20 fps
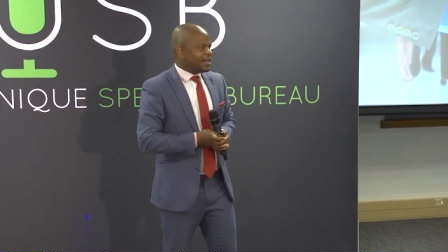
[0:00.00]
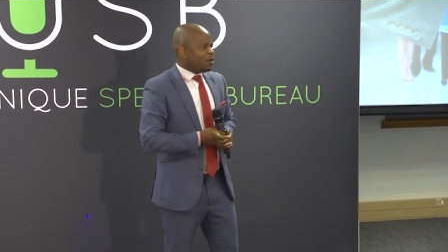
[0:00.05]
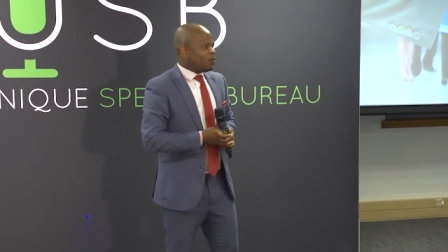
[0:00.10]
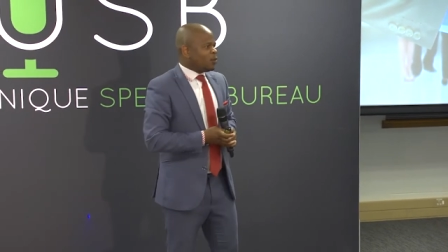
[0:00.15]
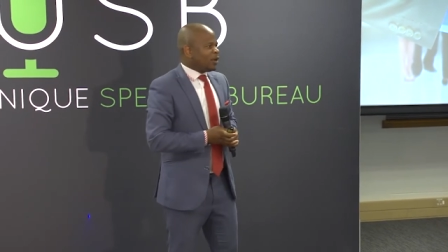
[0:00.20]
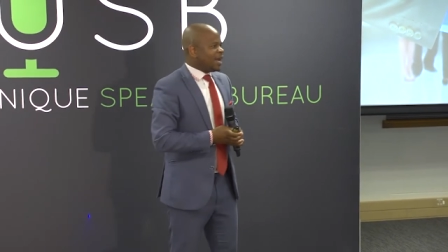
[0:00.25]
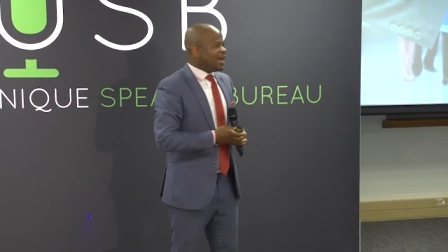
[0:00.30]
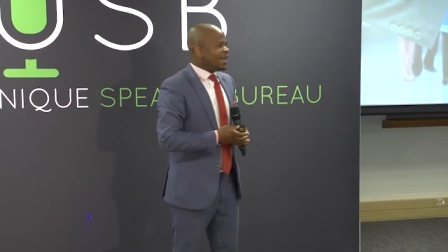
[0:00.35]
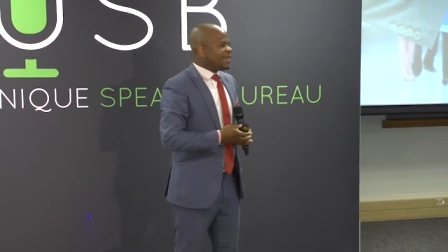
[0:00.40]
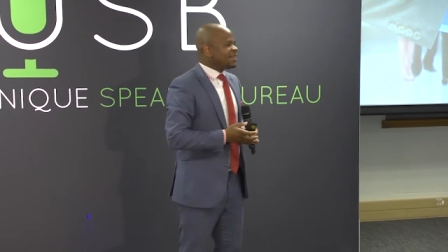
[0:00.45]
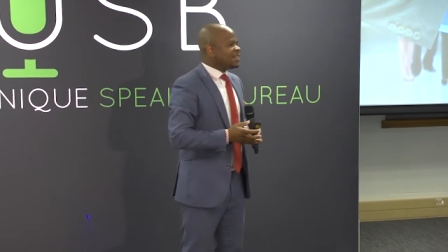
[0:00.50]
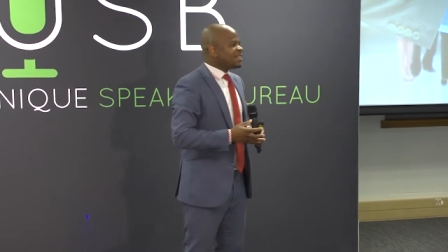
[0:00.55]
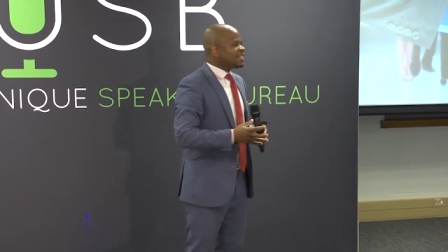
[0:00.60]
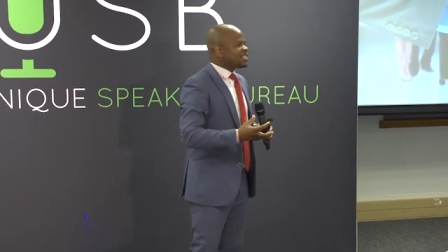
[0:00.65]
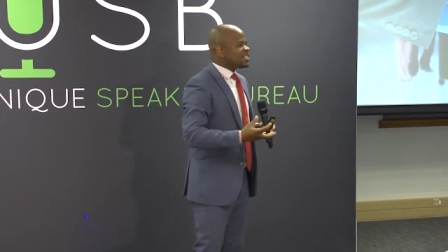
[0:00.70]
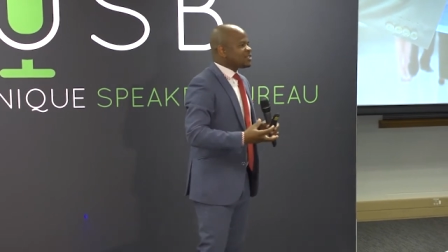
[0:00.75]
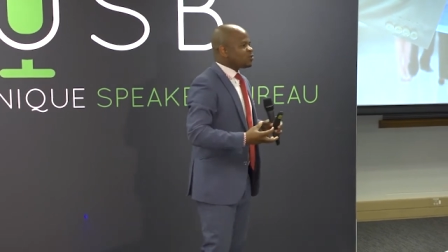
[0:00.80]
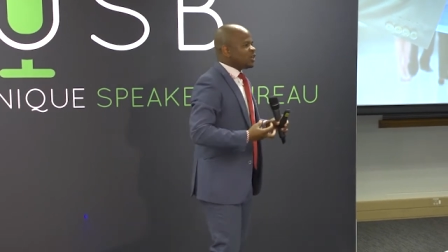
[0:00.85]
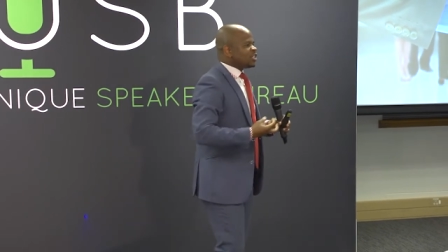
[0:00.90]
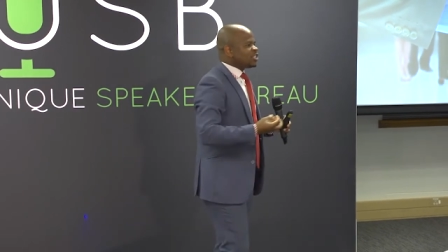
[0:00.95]
we are in
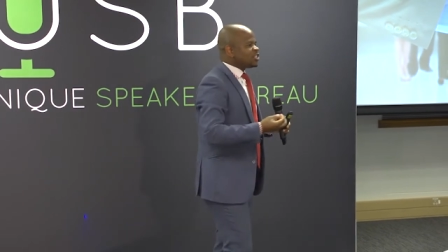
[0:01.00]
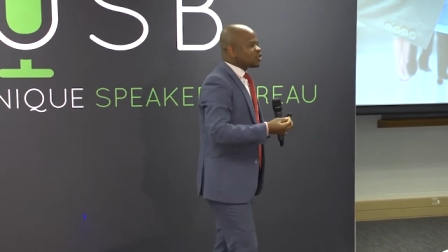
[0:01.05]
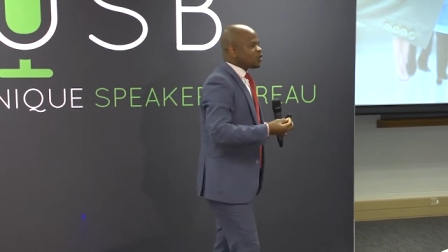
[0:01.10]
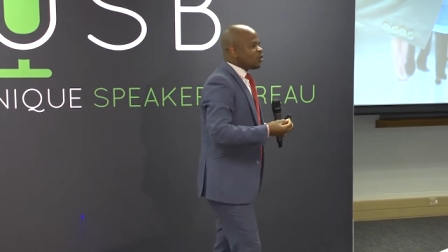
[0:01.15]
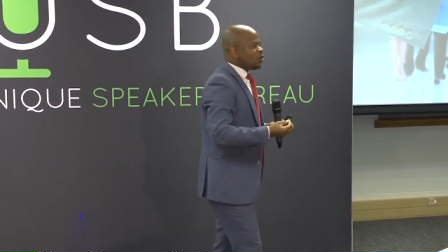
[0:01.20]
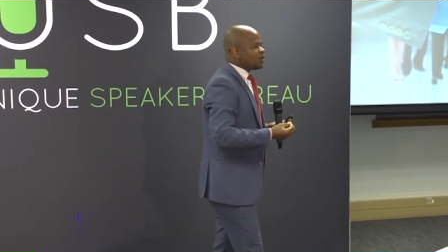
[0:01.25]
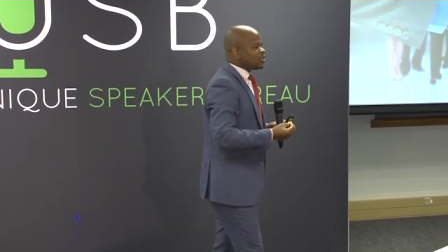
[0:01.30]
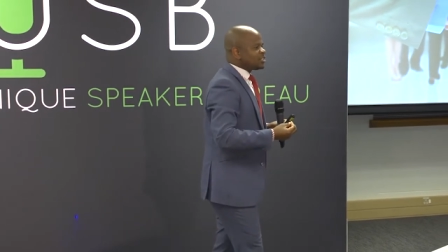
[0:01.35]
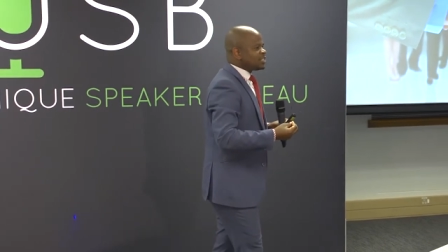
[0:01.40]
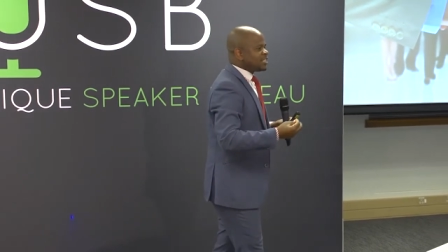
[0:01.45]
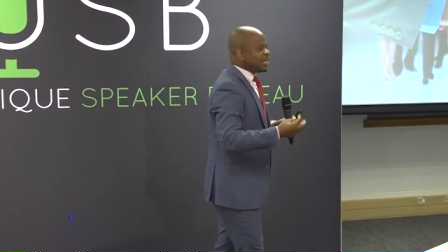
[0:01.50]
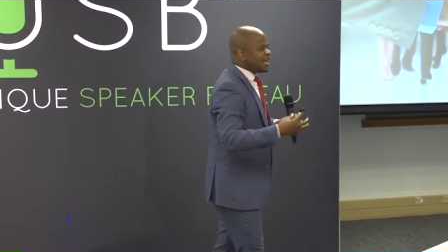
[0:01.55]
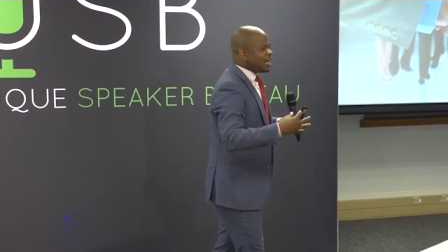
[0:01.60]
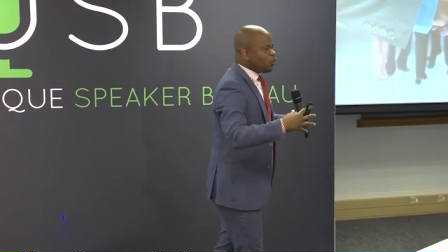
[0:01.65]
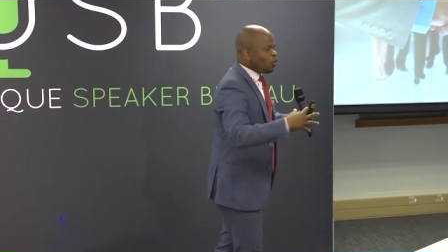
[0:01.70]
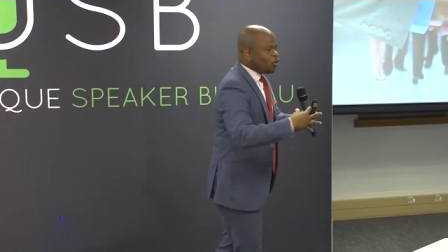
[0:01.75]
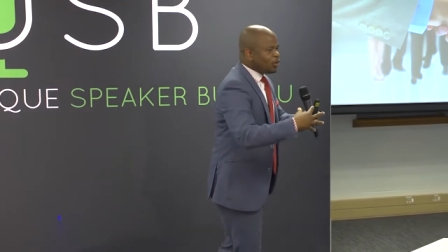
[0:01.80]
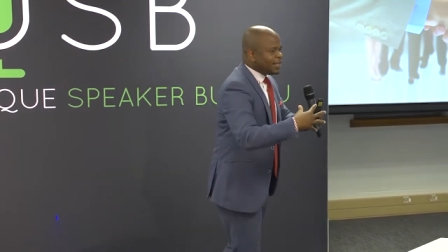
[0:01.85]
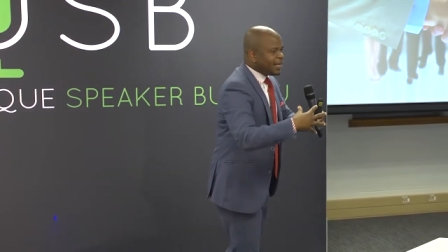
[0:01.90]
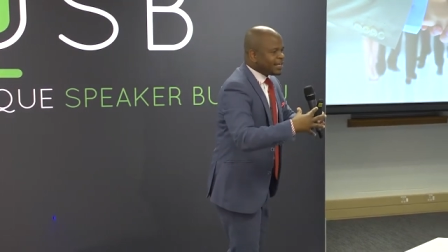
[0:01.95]
this, what is called the
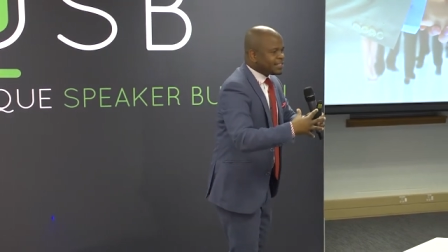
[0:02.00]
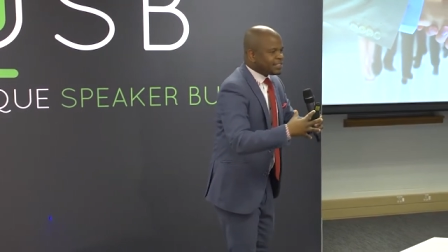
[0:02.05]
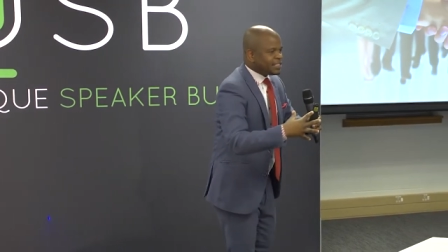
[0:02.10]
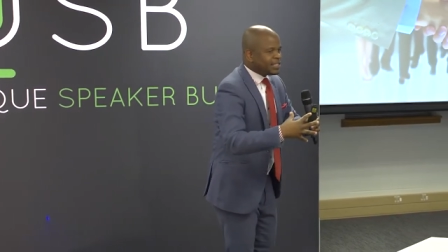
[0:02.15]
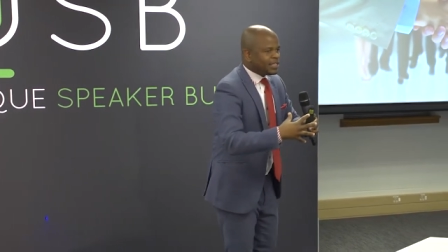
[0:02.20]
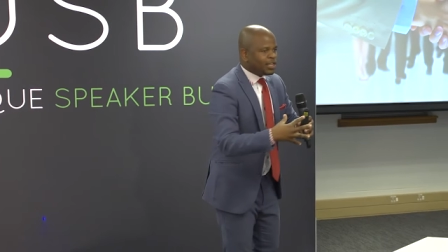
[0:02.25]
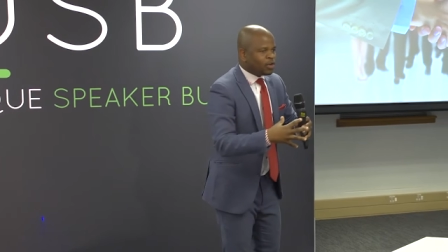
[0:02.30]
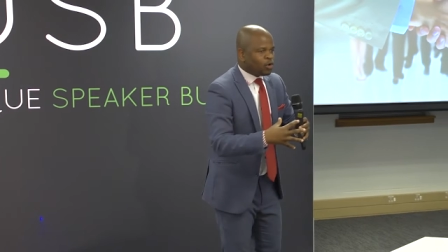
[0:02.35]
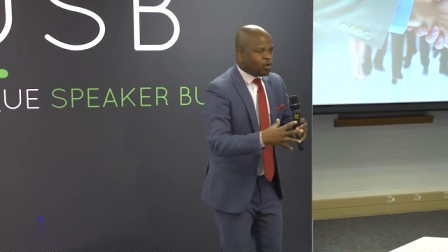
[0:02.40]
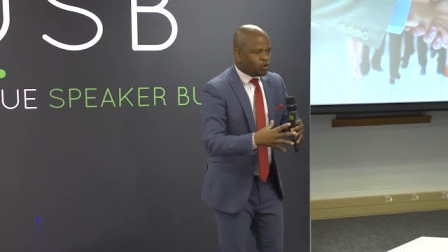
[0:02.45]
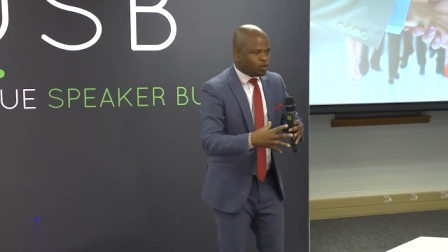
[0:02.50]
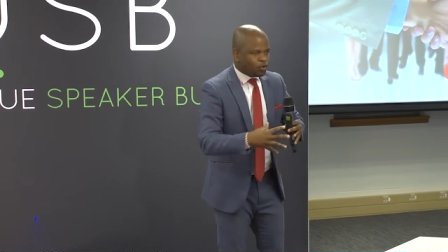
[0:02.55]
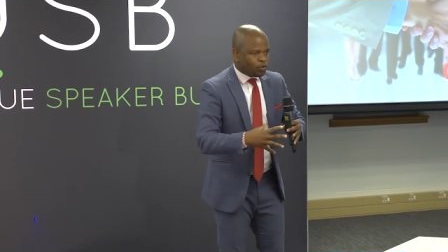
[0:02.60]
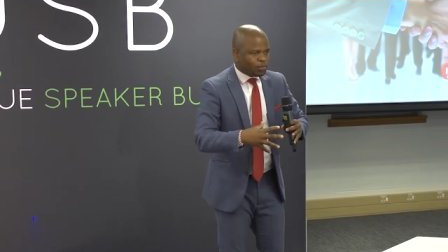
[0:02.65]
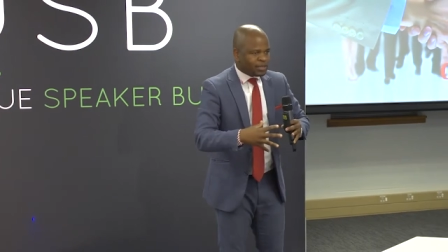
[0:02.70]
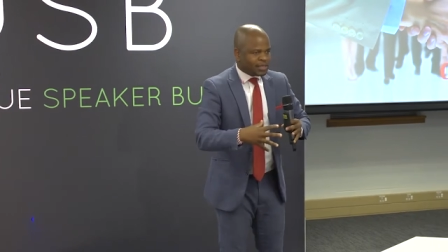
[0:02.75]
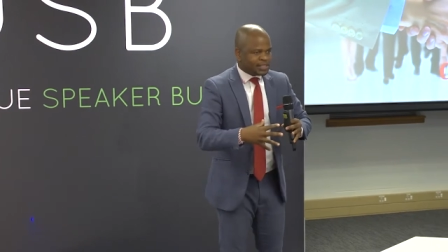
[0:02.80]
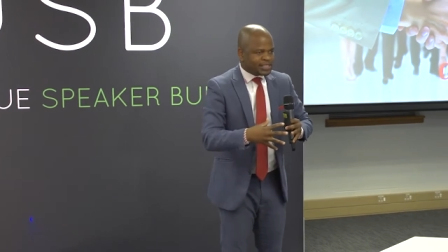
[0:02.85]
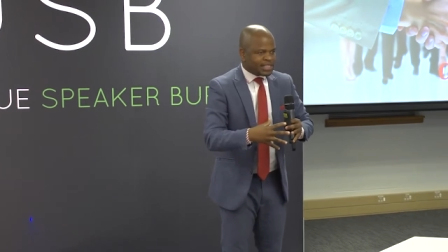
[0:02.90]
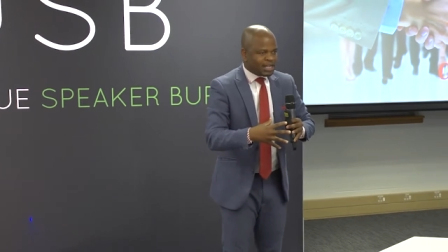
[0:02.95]
connecting
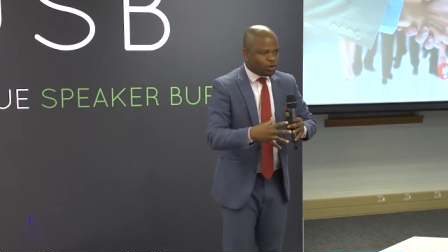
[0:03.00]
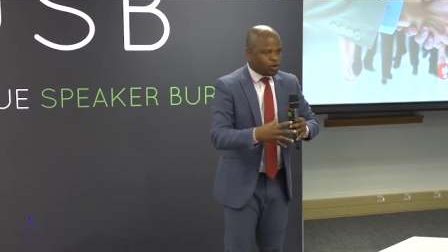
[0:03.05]
economy. It's the